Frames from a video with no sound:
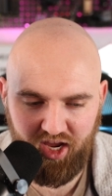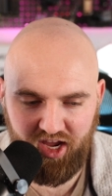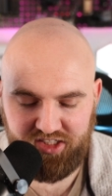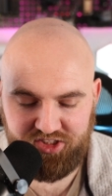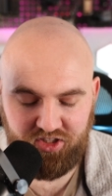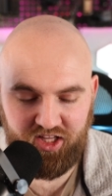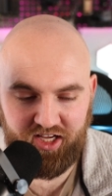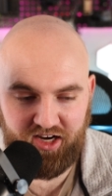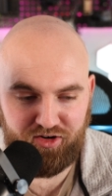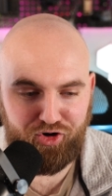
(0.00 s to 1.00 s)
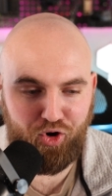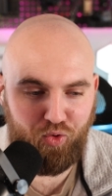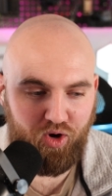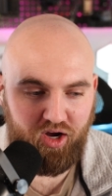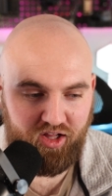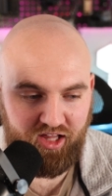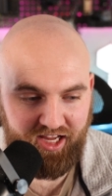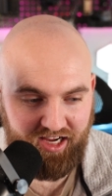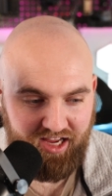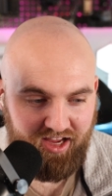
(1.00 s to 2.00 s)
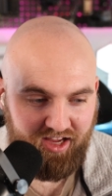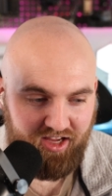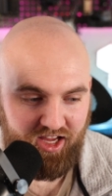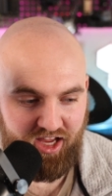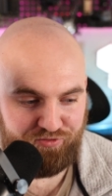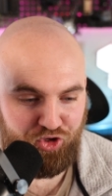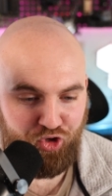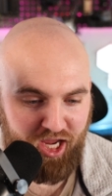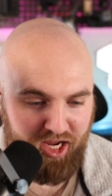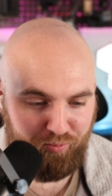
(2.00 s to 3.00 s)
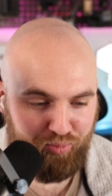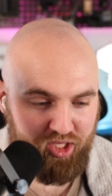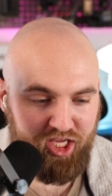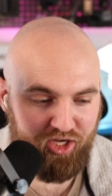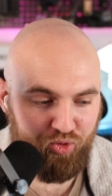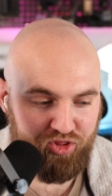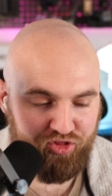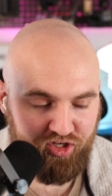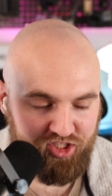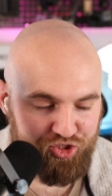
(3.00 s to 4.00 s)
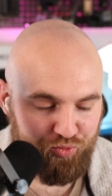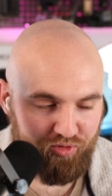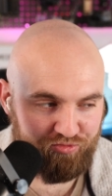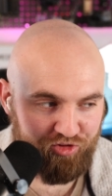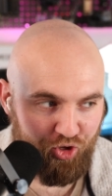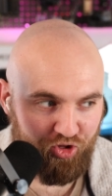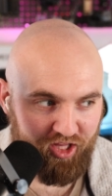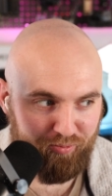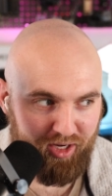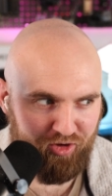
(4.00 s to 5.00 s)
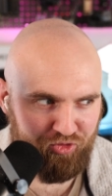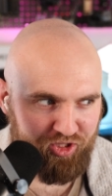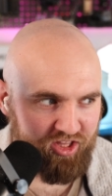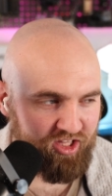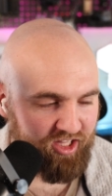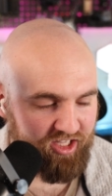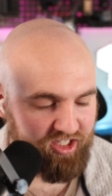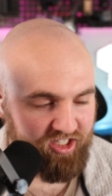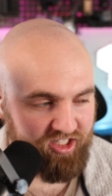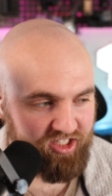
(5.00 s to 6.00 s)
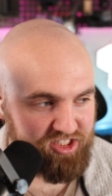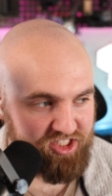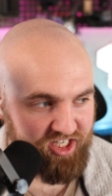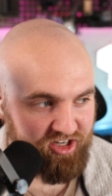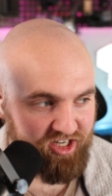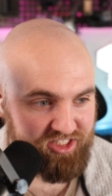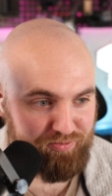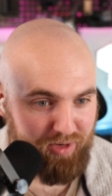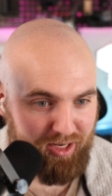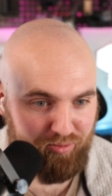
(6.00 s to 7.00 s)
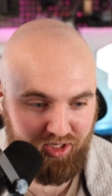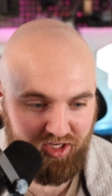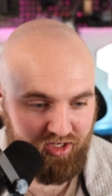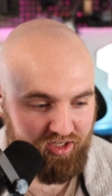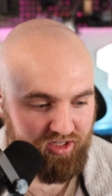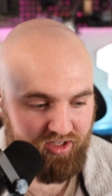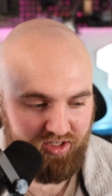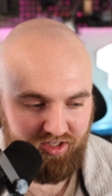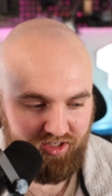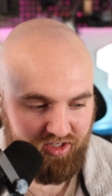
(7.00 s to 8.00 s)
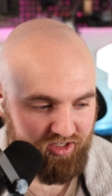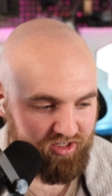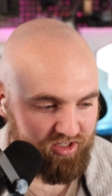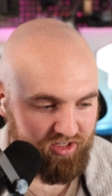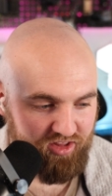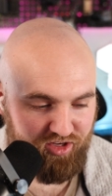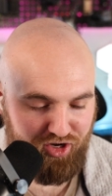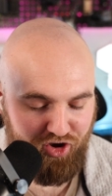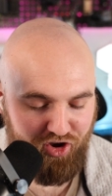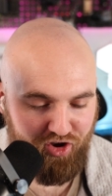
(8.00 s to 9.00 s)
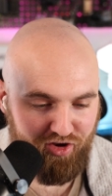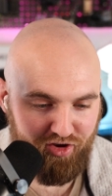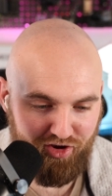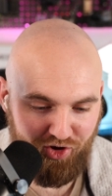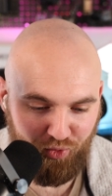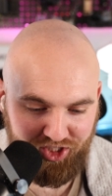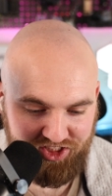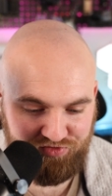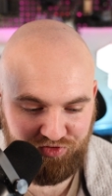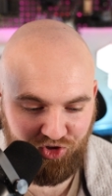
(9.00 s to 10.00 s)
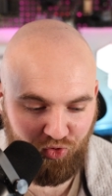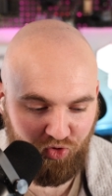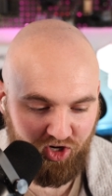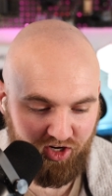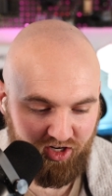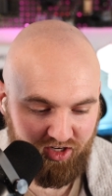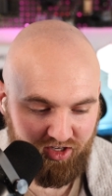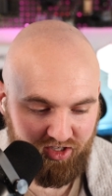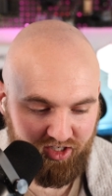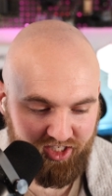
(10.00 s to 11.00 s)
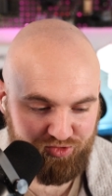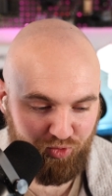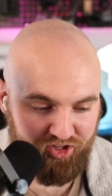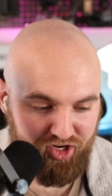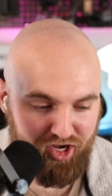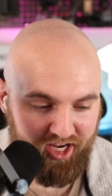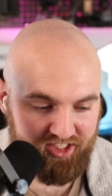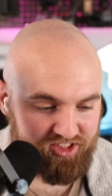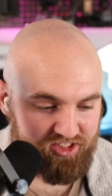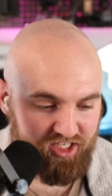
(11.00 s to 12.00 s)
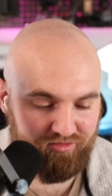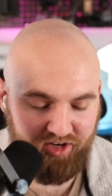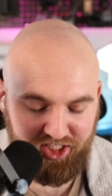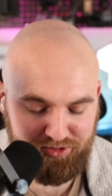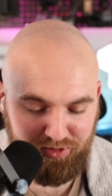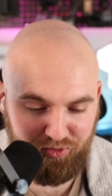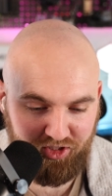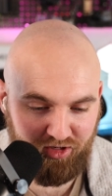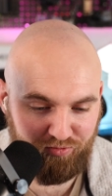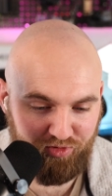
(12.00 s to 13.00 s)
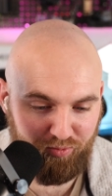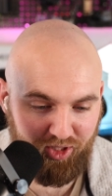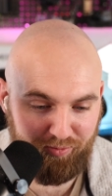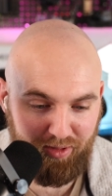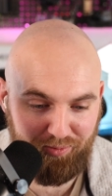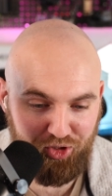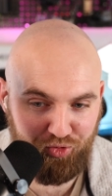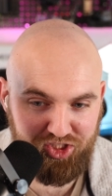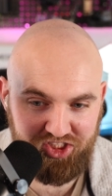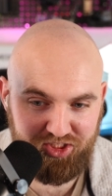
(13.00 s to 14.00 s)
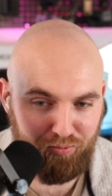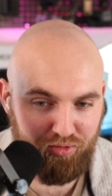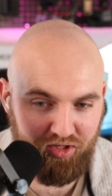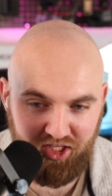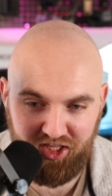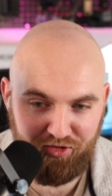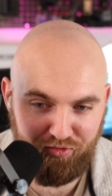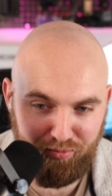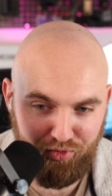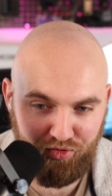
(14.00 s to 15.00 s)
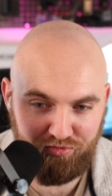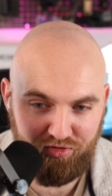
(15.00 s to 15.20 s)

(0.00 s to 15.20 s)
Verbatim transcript: so like I don't know, I don't like if you can't peak with 32 bit float, like my only thing I could consider is maybe the n- noise floor is where the next advancement would come from. Like maybe you can just completely remove